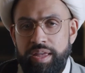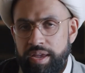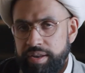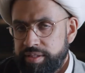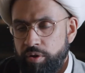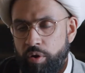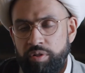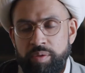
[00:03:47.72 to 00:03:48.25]
It's
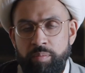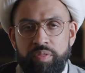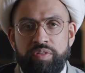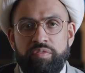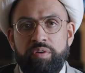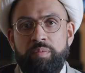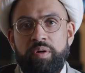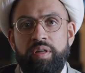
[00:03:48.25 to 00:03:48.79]
the holy month
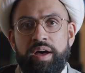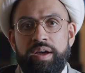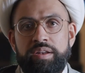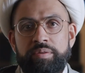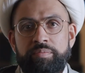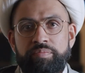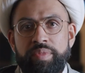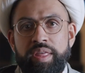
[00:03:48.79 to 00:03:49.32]
of Ramadan.
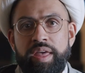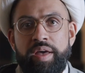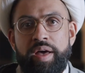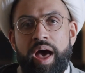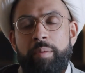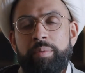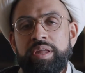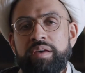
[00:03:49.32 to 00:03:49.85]

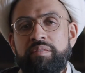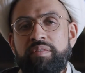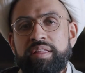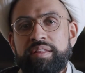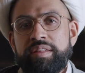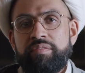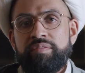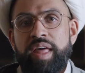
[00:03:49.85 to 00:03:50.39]
How many of
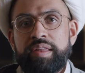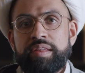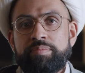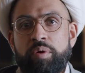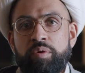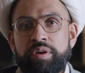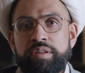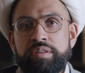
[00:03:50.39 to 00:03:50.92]
us have not
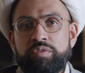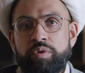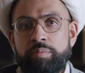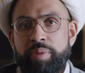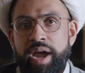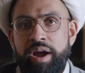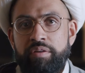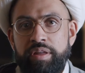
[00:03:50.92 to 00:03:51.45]
spoken to a
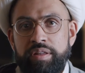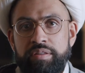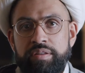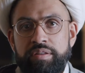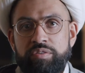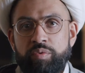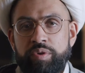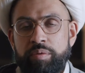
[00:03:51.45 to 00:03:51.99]
parent,
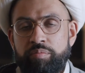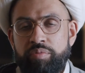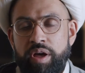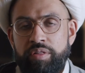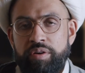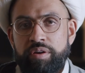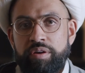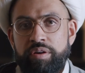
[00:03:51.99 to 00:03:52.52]
toward a
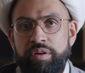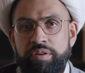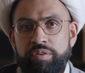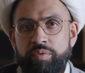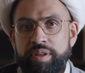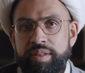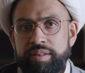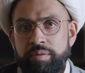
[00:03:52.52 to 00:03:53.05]
brother,
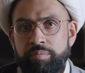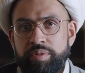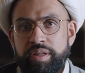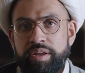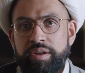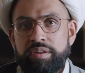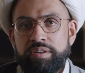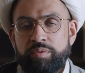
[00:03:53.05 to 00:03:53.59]
toward a
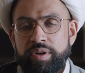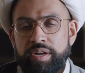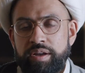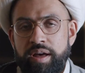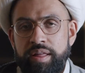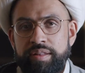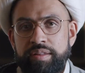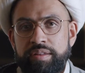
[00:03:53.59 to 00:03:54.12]
sibling, toward a
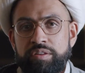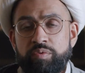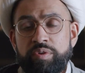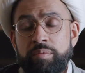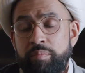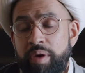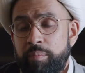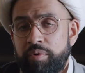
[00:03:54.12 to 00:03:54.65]
cousin, toward
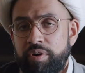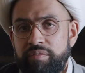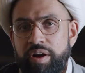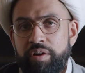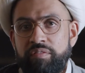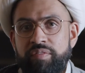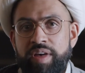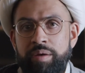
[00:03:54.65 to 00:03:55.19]
a member of
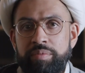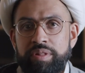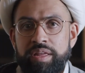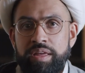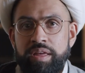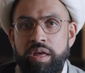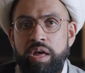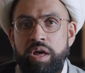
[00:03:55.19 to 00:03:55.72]
our
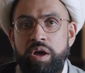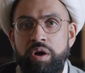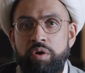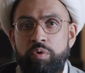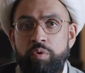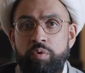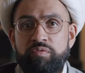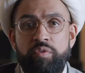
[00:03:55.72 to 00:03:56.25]
family,
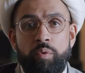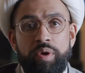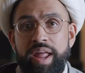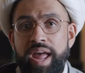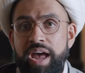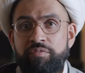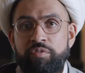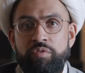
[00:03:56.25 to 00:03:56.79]
who for
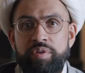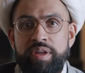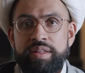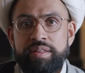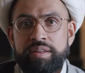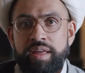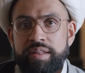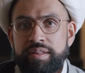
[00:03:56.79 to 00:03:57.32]
whatever
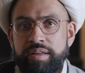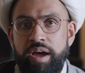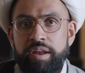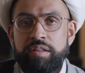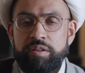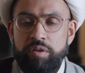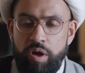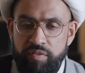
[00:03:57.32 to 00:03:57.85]
reason has cut
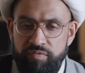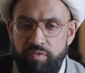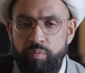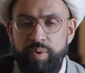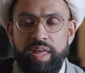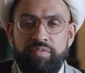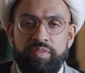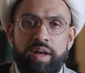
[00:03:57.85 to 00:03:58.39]
us off or
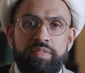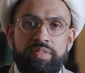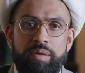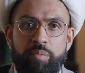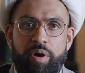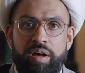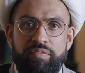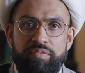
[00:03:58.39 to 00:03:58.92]
we have cut
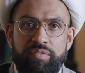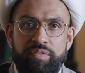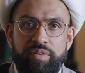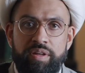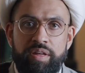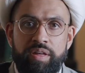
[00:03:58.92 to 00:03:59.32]
them off?